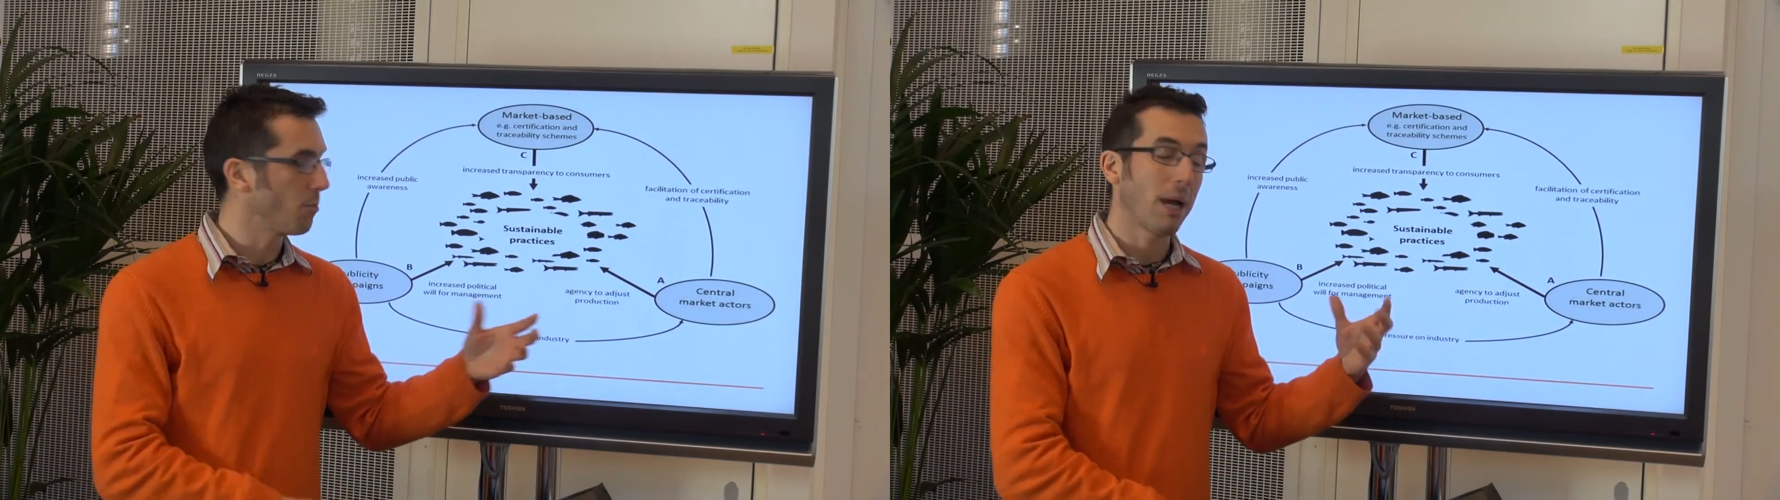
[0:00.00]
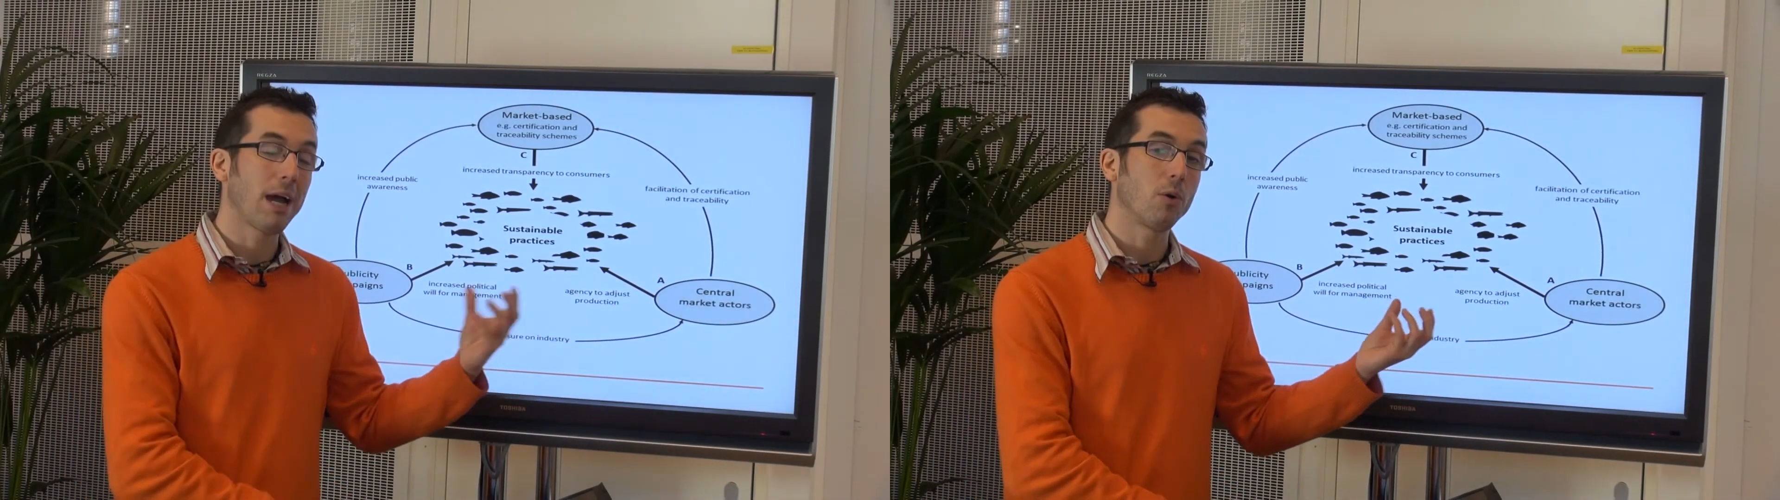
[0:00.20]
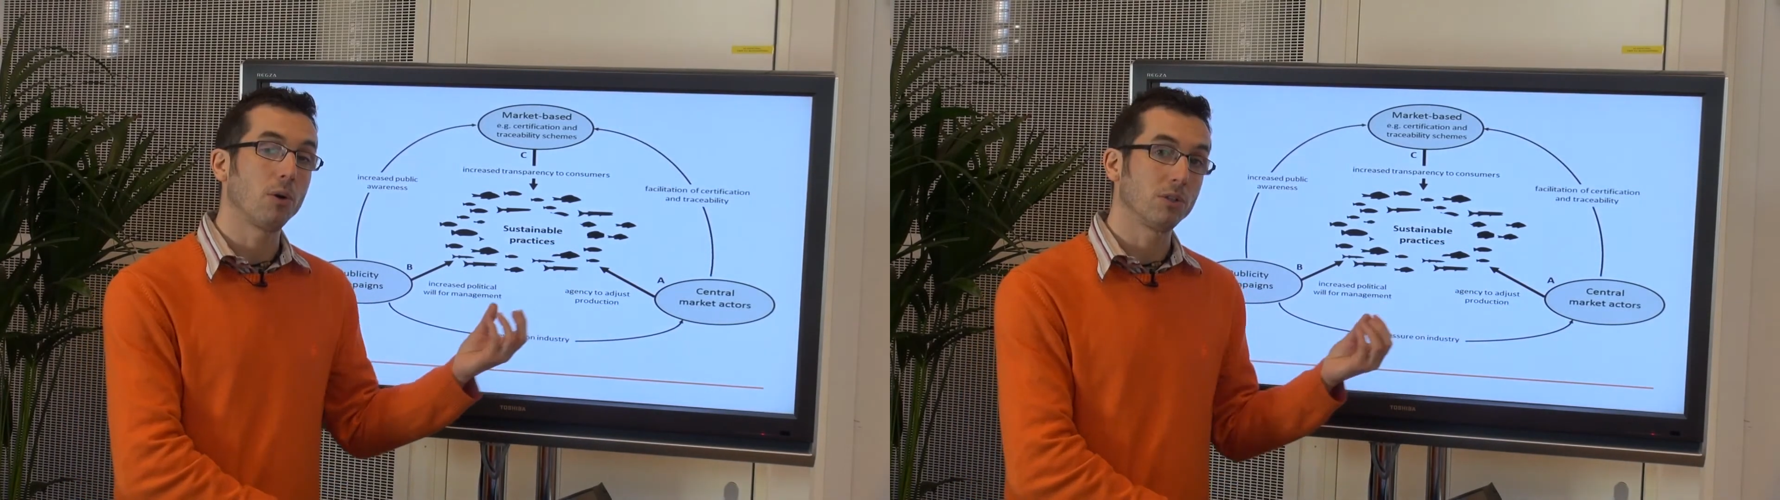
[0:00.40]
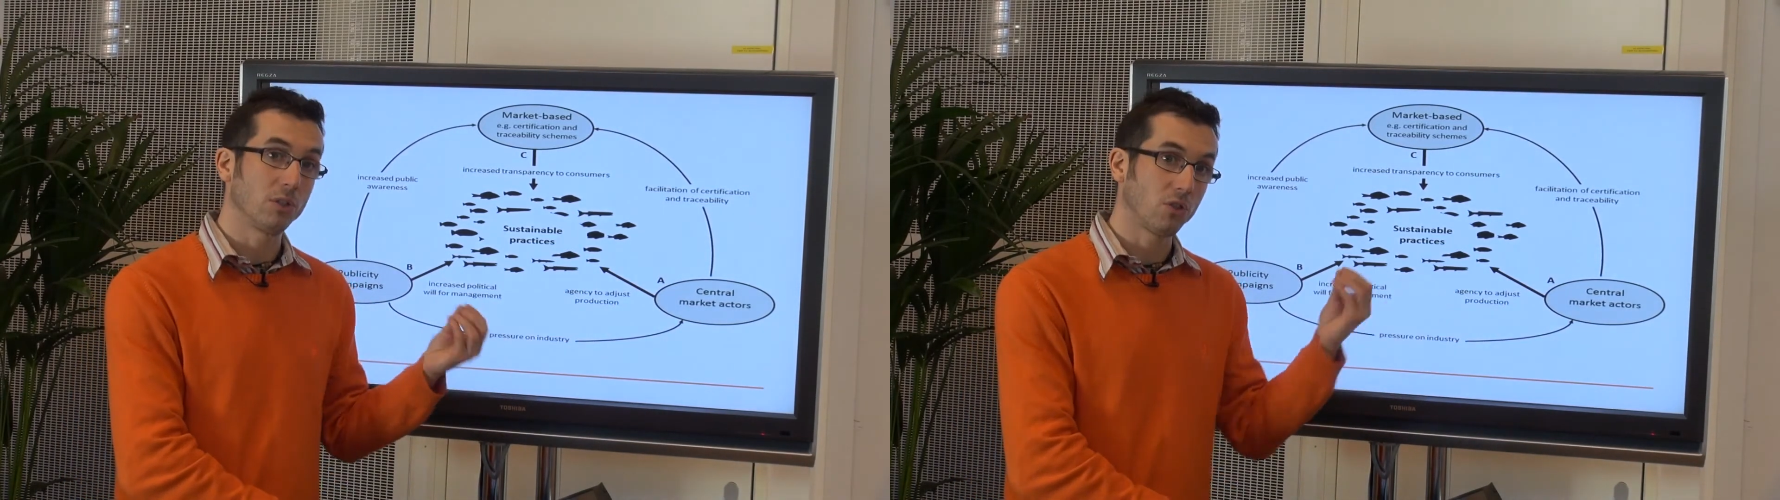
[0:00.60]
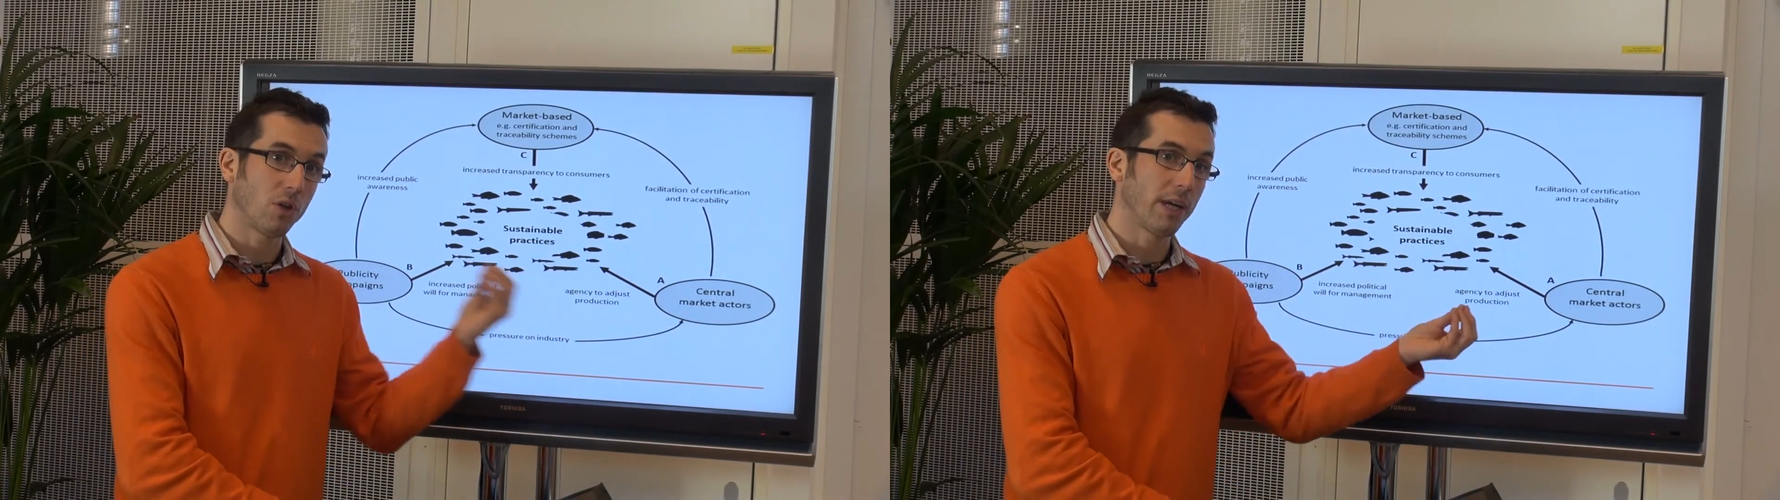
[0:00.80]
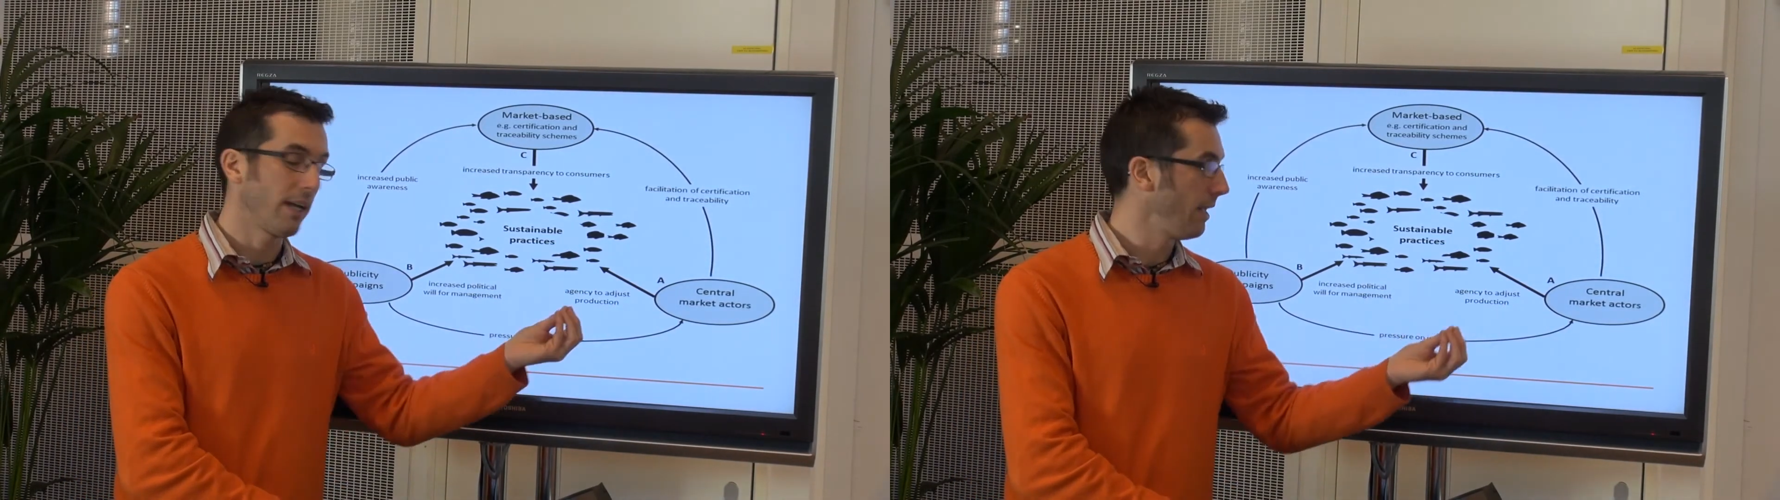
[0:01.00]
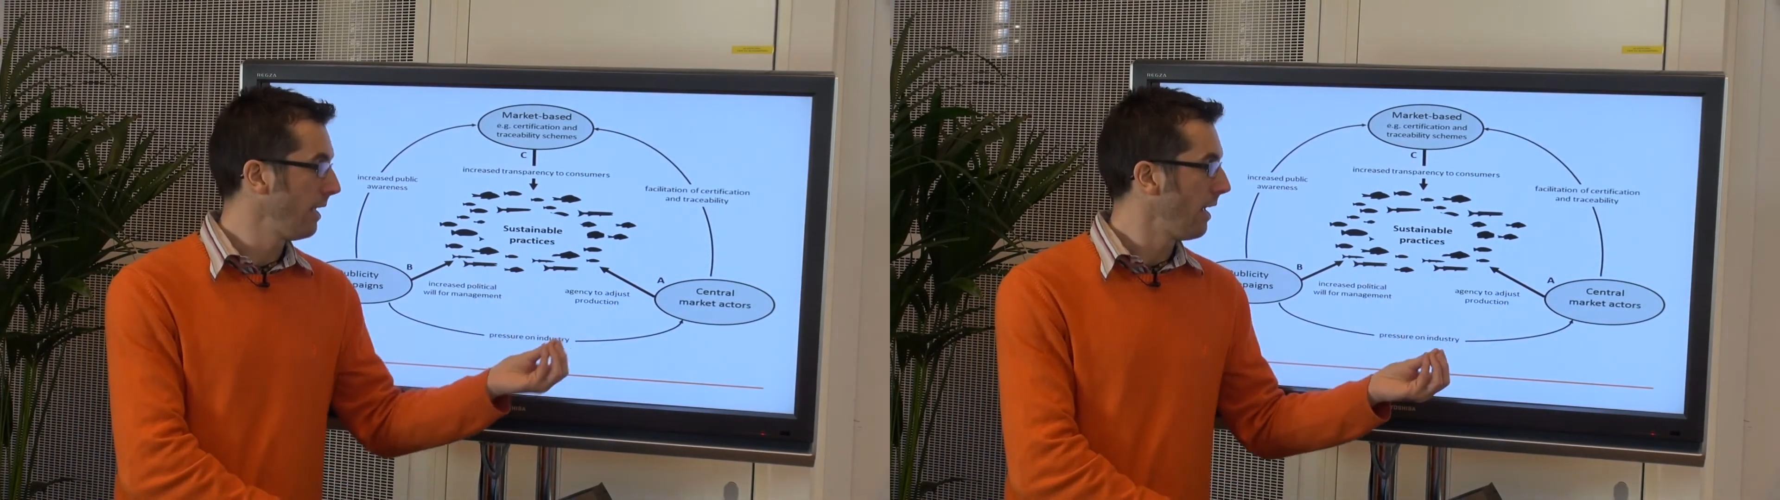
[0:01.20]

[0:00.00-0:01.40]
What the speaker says: power to try and